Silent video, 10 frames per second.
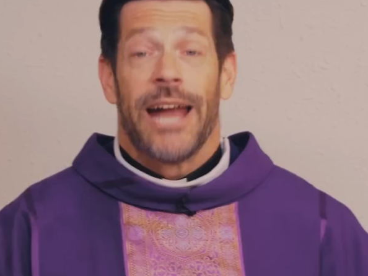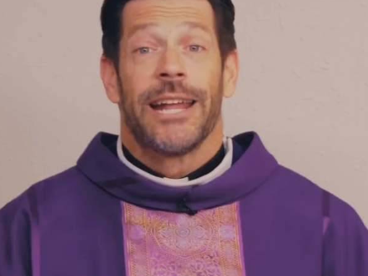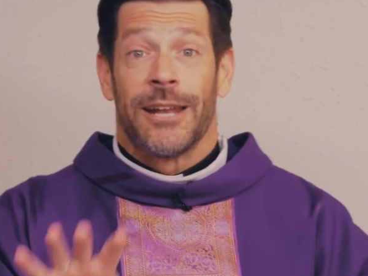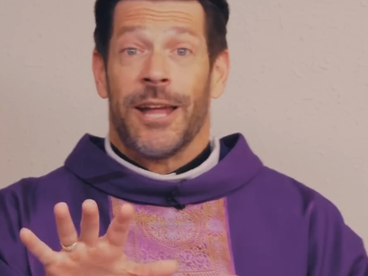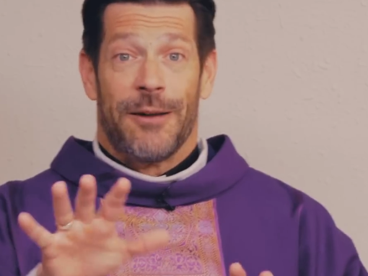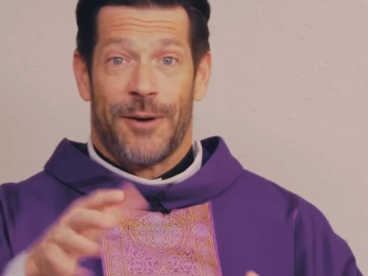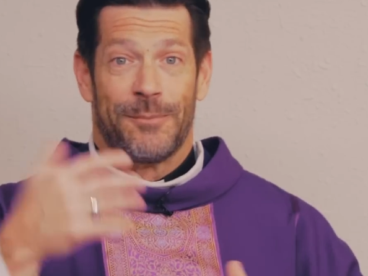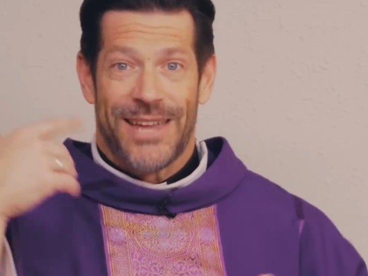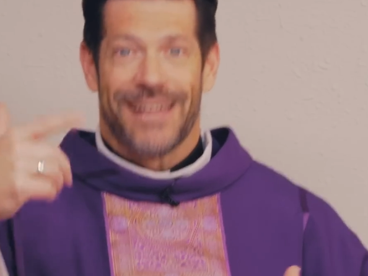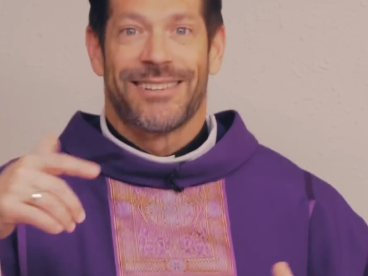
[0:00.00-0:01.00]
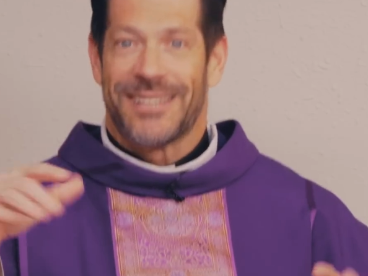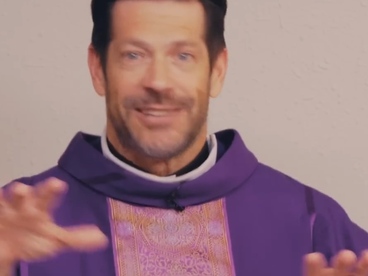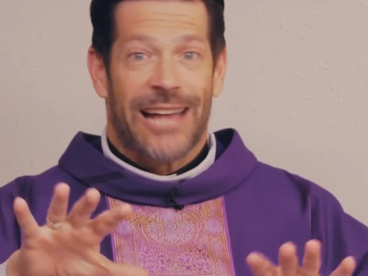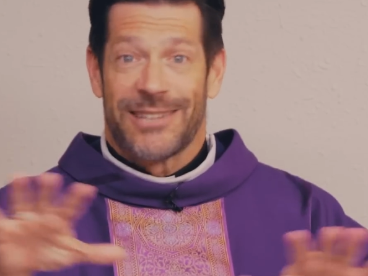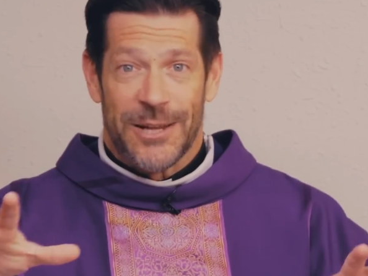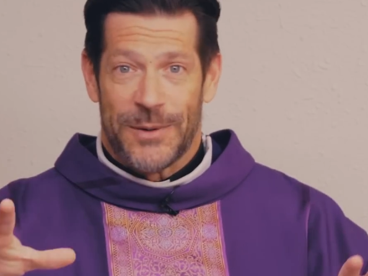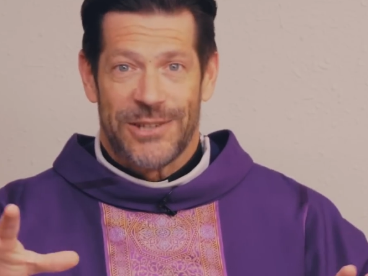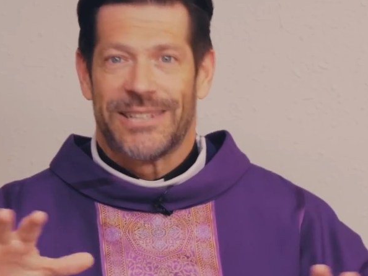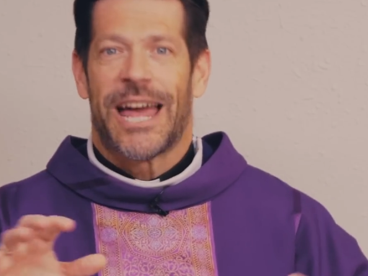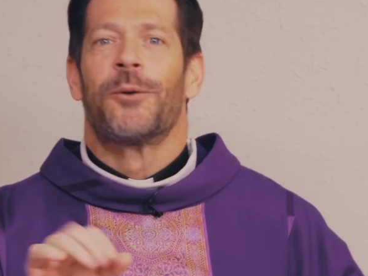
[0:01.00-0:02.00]
And again, if I'm saying this, asking the
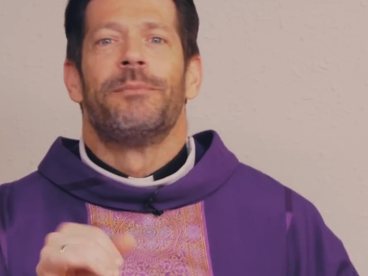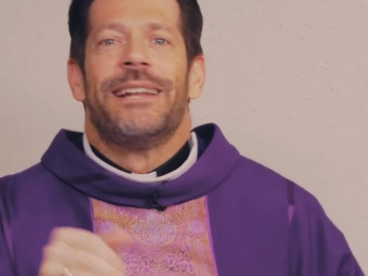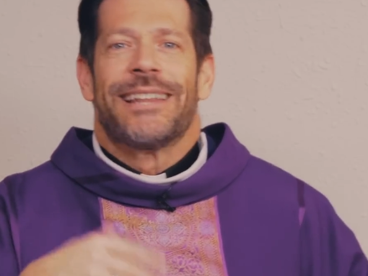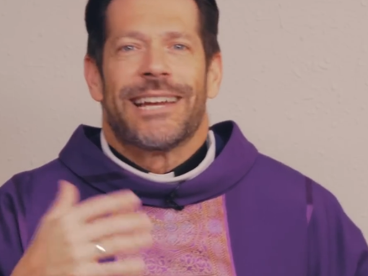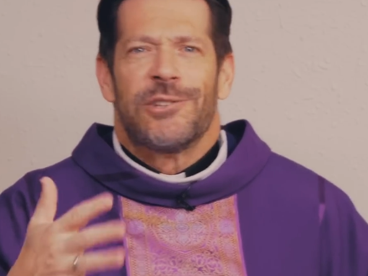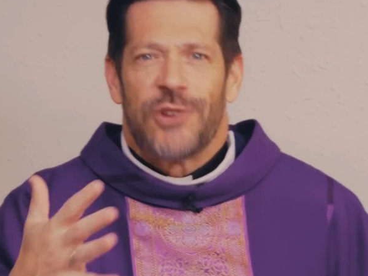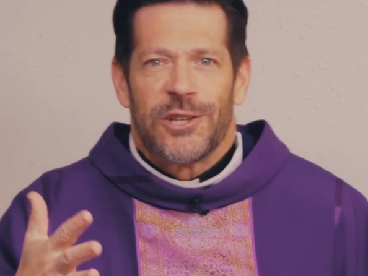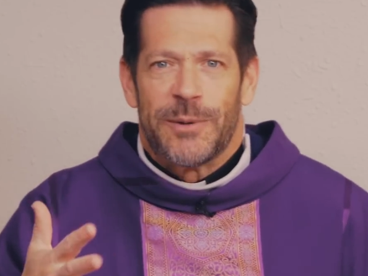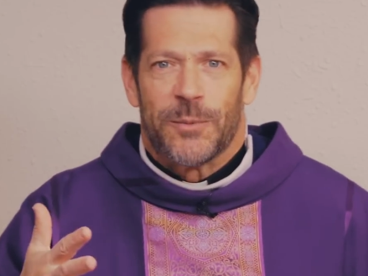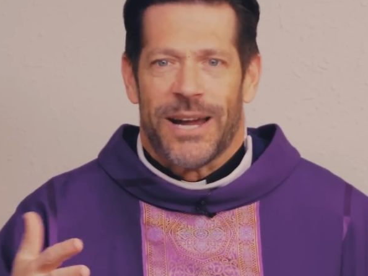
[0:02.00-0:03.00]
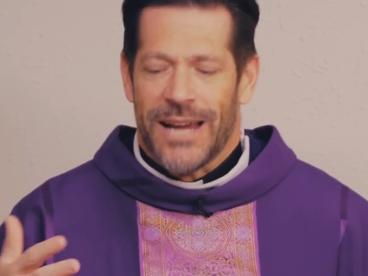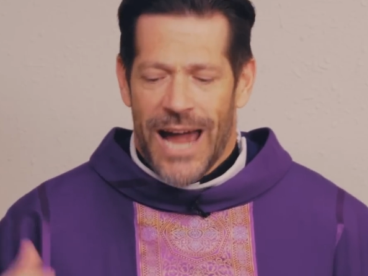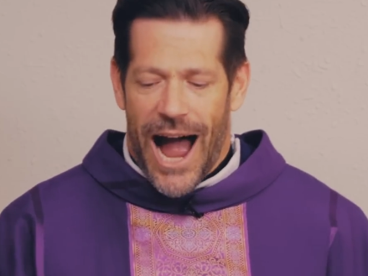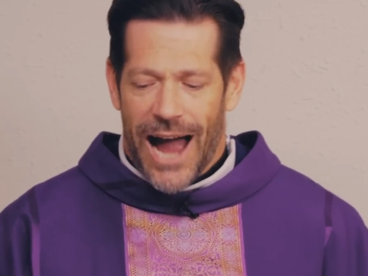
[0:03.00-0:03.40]
question, I don't mean it like in judgment way.